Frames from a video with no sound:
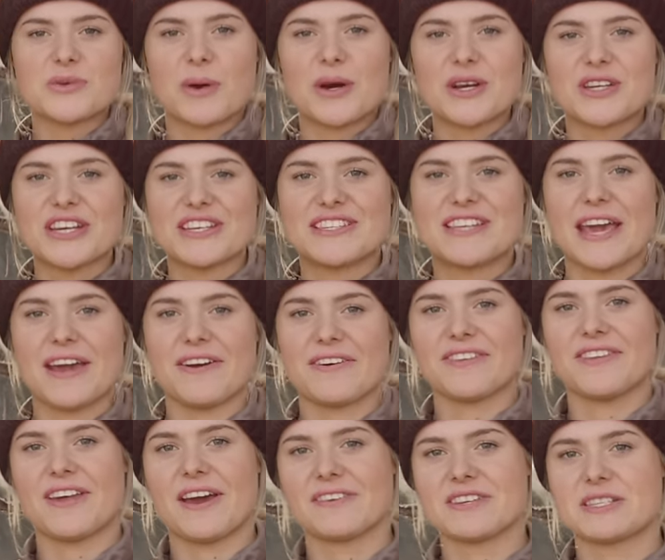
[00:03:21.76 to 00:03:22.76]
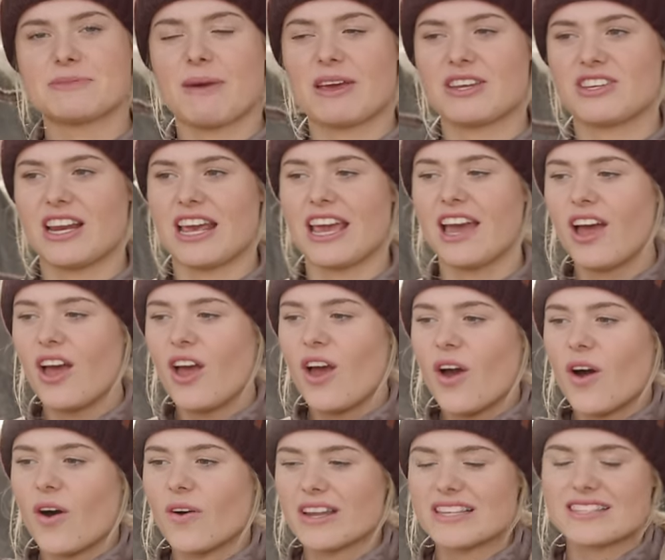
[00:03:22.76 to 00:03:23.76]
washes here and there, especially
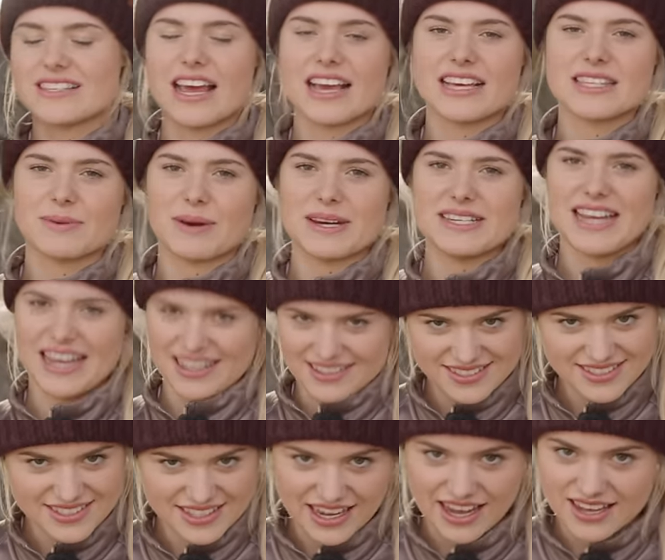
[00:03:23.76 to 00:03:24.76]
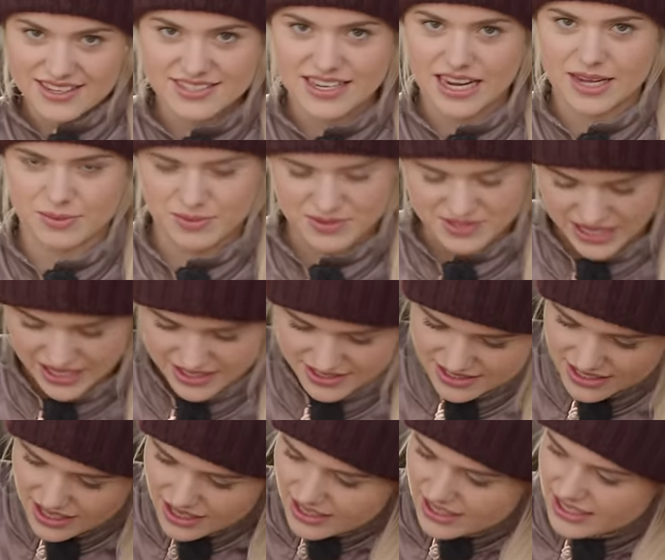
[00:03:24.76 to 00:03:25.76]
on his legs where he tends to get stable
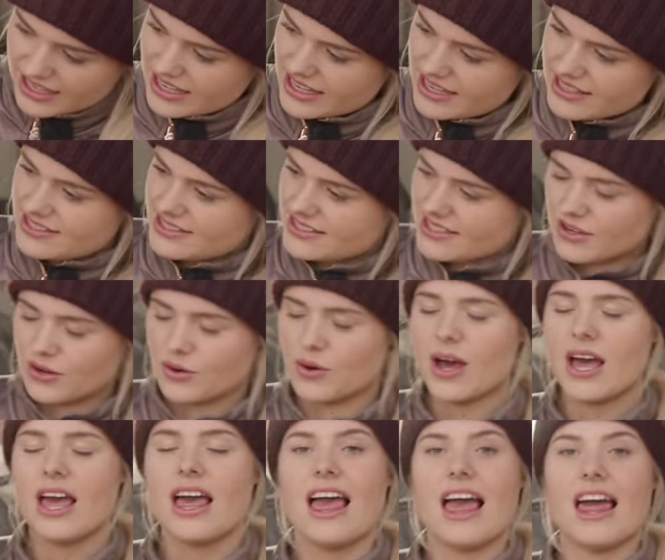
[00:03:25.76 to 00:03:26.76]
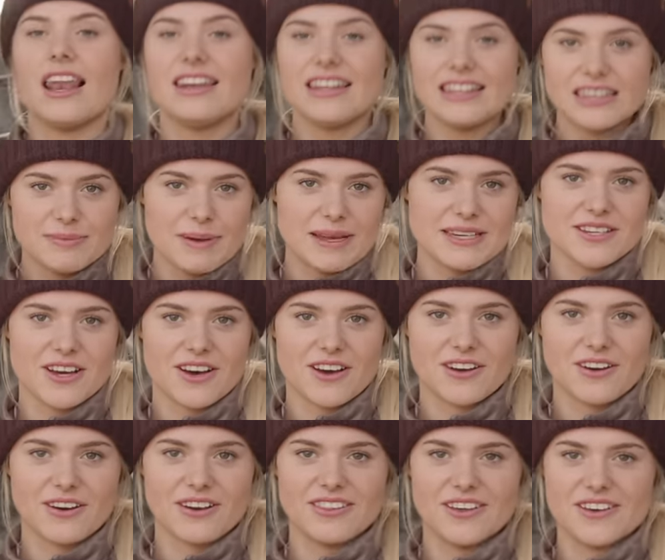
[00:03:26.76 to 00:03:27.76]
stains. Luckily, he's still a little bit
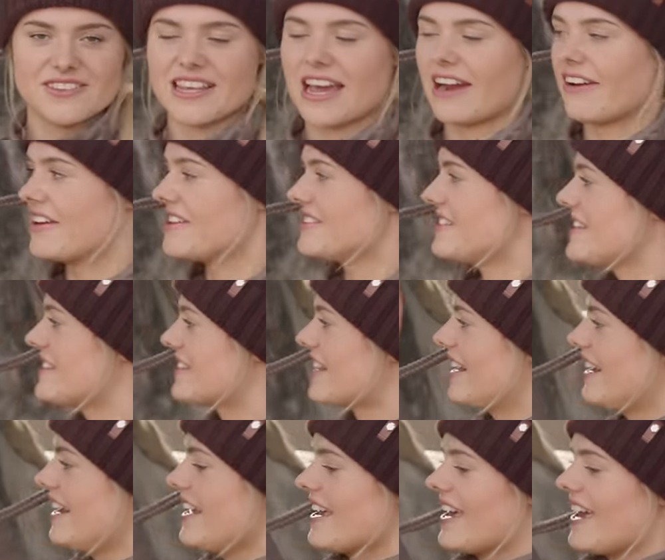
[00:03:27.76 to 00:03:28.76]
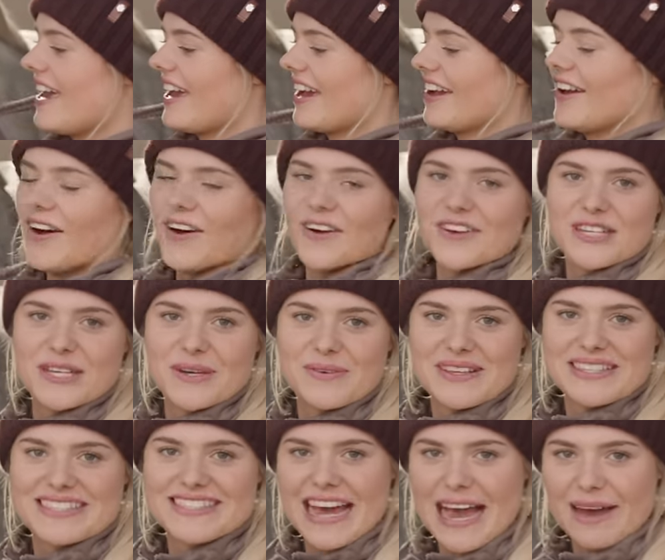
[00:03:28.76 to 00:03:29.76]
darker in those areas. He's clinging onto
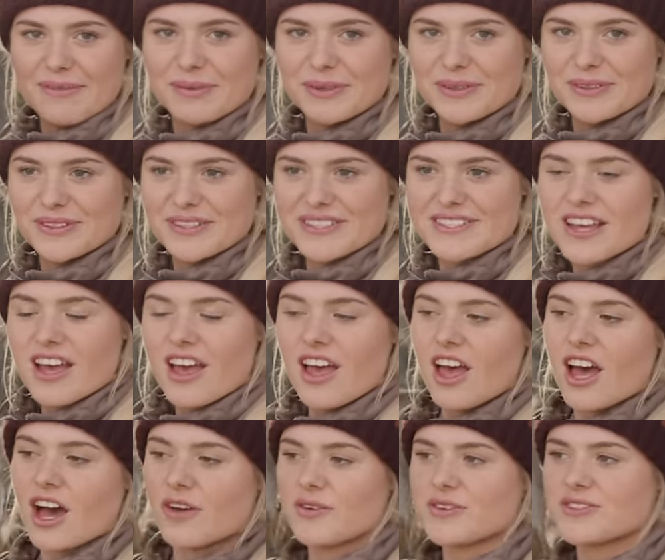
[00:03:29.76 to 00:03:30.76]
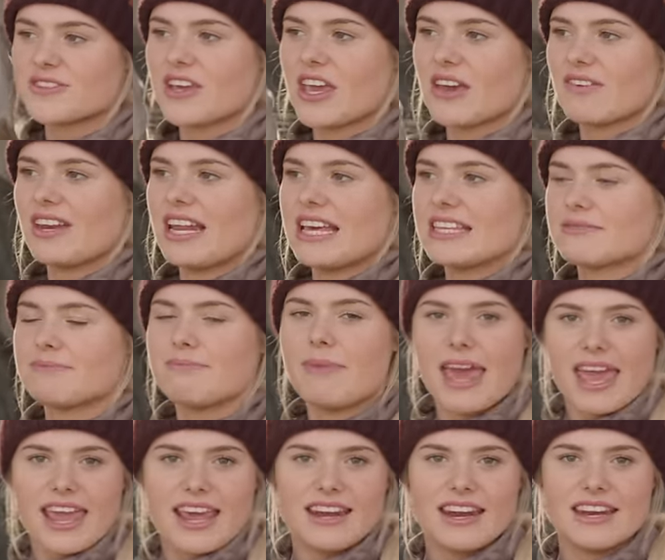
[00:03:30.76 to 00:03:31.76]
his dapples. I've also given his
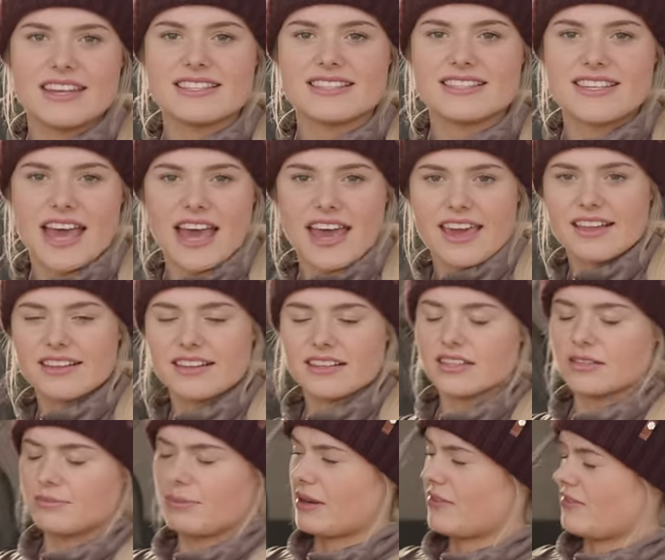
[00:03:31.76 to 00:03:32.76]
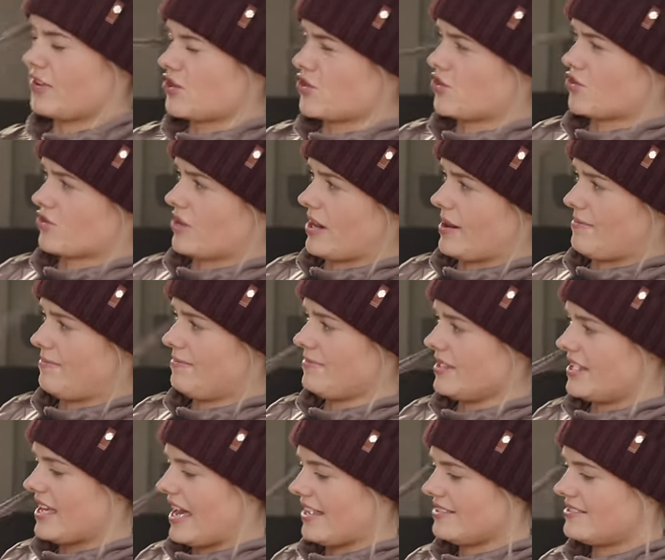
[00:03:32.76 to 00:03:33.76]
mane and his tail a little bit of a trim,
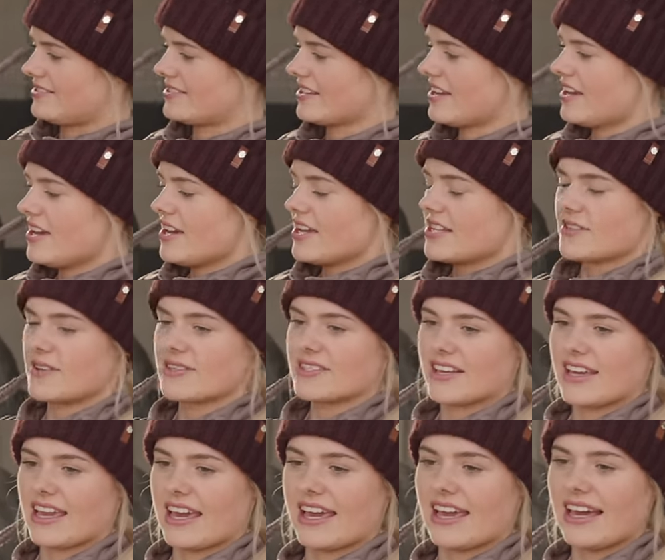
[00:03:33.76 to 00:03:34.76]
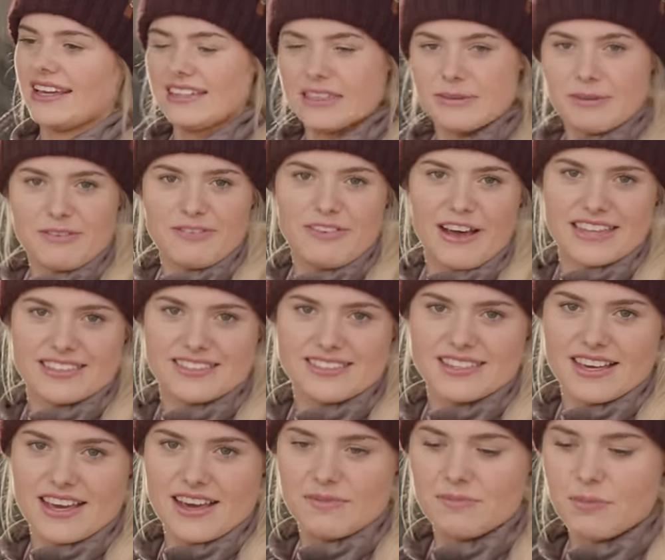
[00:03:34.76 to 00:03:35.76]
yes. So he's looking a little bit fancy
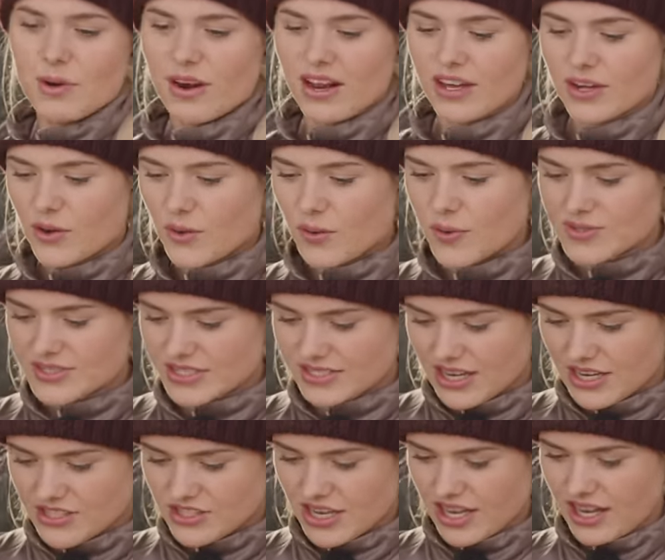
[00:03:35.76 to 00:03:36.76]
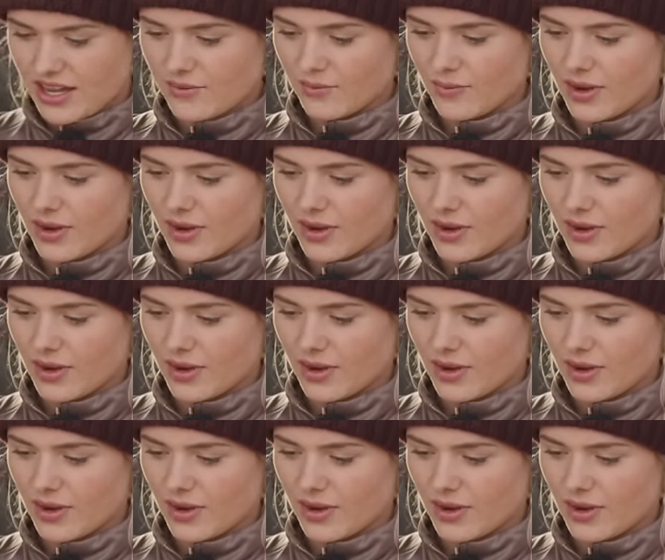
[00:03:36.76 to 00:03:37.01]
fancier, more like a horse that's actually in